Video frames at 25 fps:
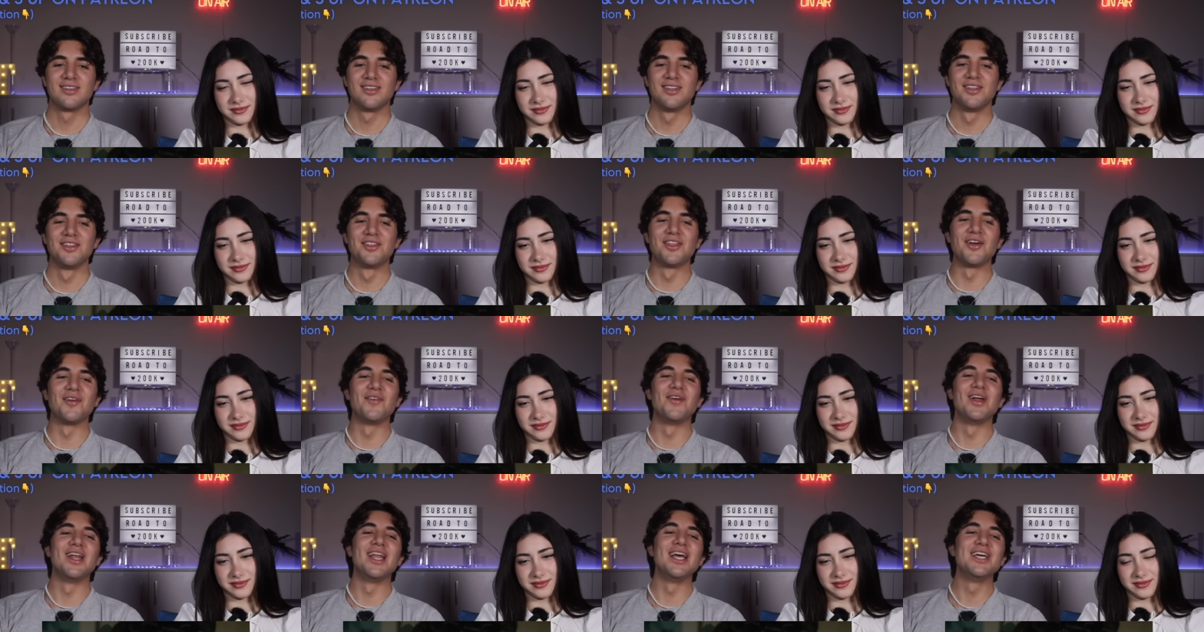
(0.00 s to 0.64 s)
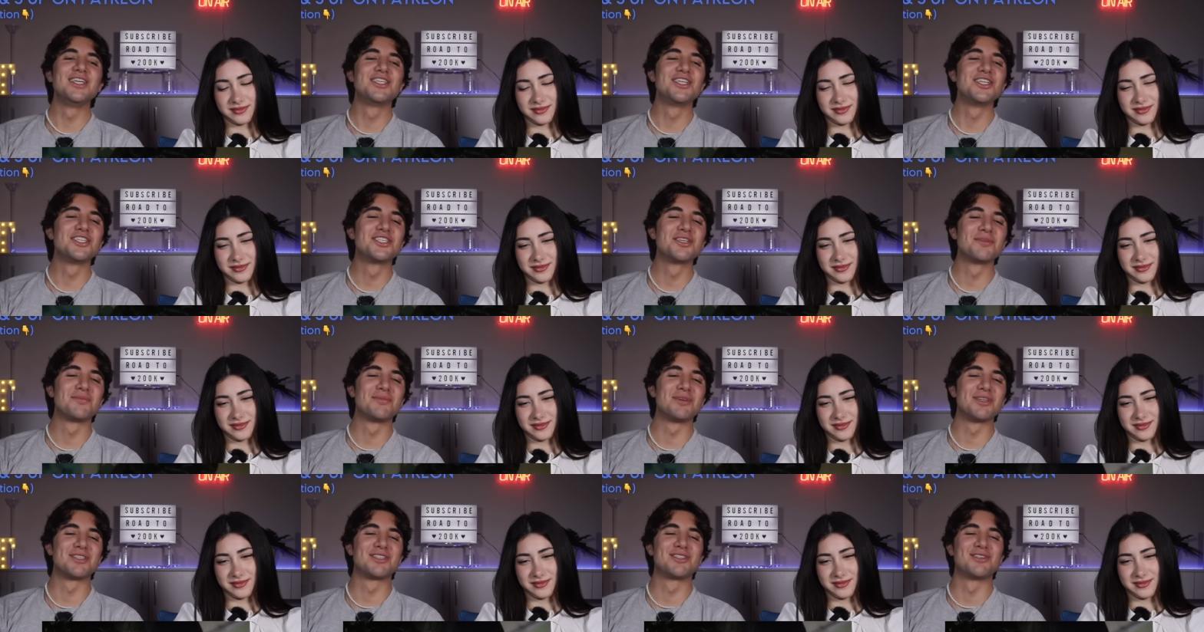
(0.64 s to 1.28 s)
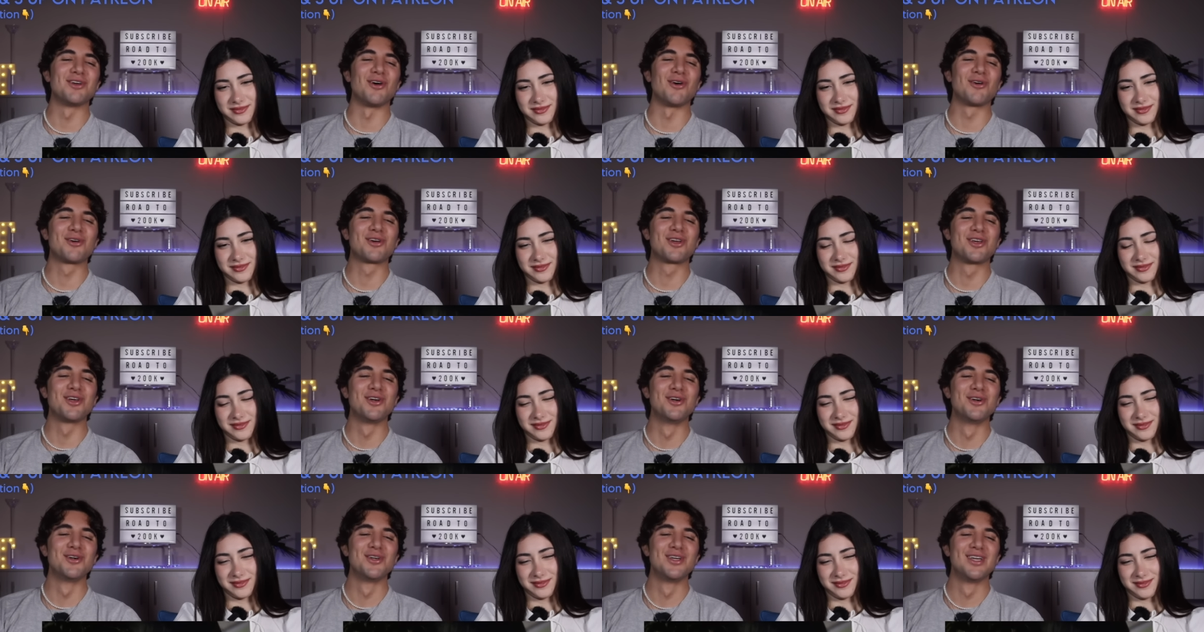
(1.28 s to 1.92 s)
Speaker 1: The relationship is so
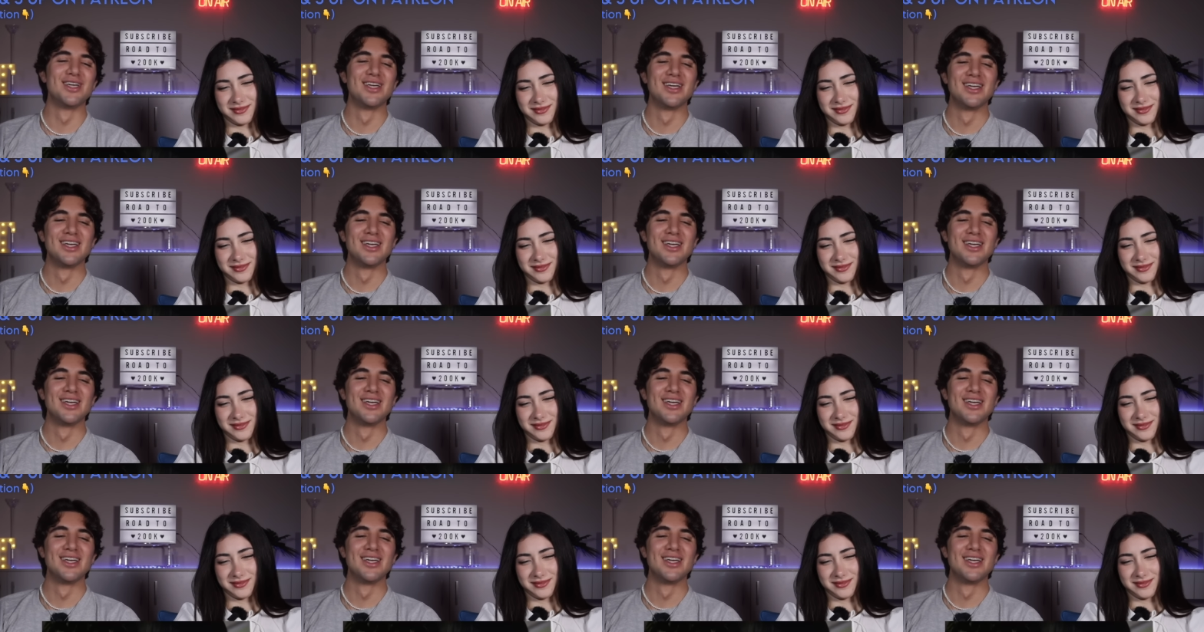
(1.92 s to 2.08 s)
cute.